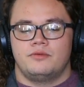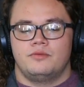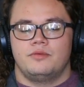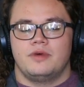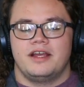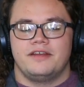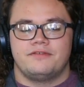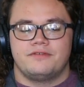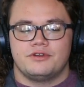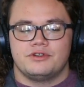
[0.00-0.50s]

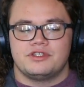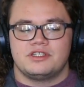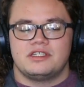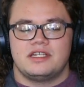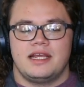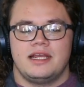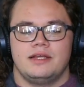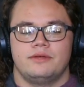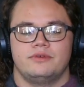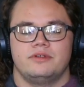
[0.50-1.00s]
my first
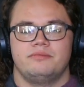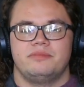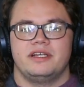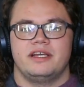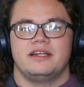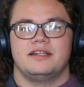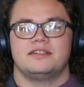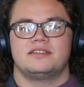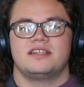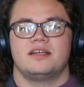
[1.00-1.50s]
date would be
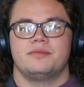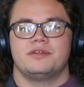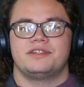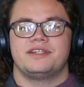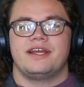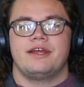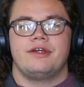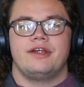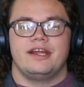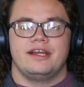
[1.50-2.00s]
at a
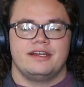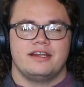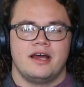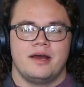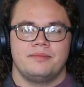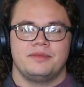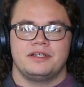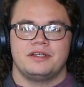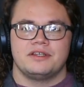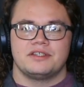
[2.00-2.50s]
cemetery, and
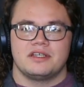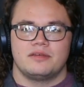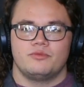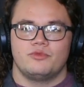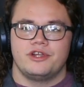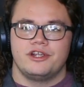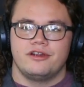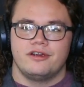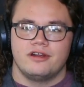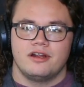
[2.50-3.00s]
not because I'm
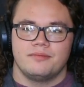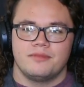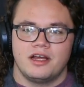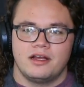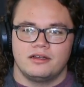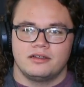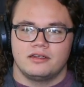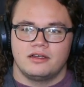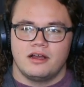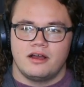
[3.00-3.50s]
weird. I'm
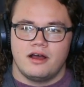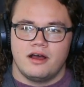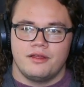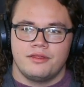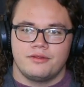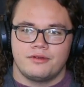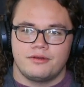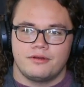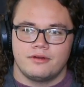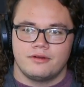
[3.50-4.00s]
not
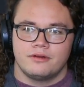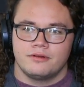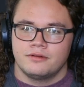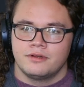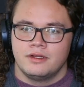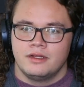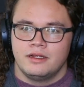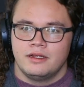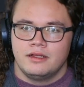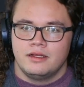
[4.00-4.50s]
goth or
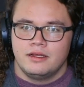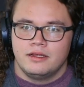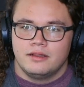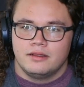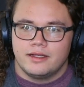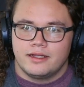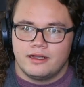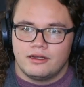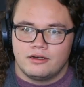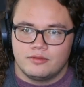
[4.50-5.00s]

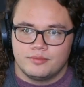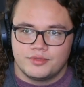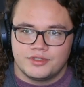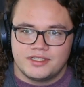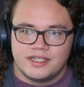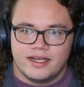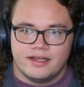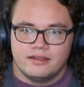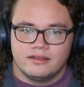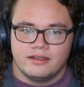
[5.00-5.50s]
like I don't
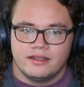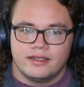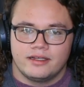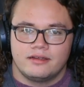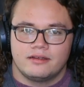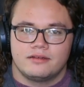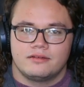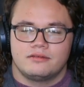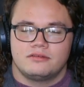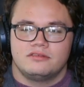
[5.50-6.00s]
pretend
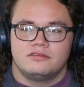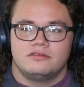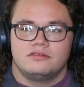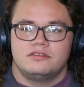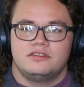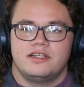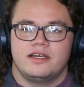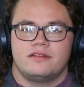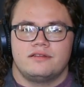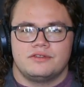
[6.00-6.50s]
like
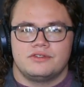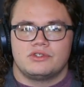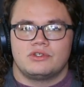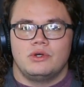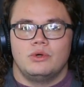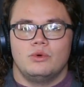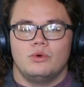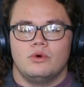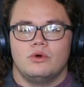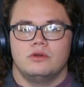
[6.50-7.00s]
death is
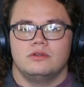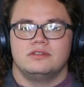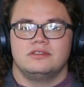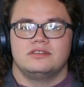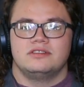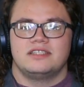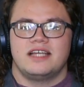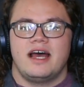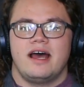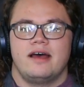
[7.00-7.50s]
cool. It's
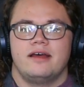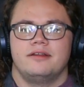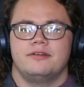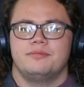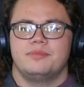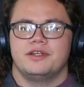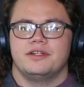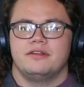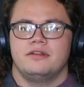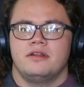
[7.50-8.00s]
sad,
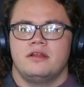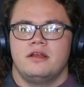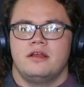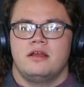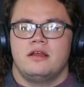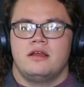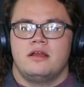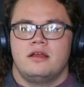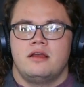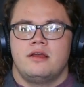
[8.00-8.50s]
but
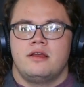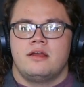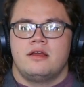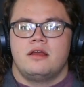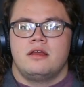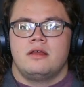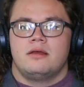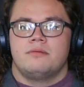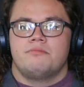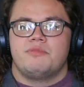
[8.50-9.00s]

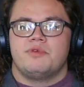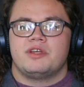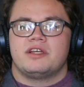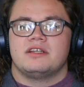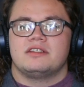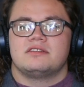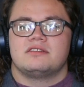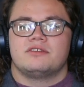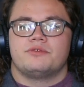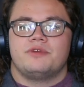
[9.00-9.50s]

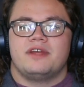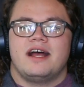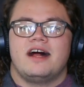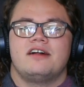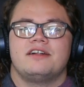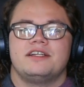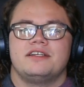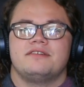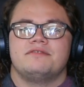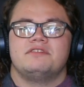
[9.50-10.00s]
because the
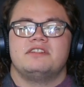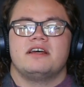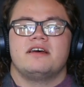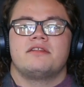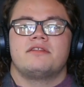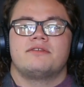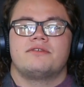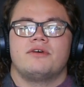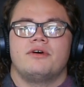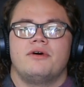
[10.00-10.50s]
reality of
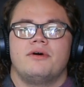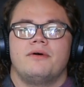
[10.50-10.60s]
death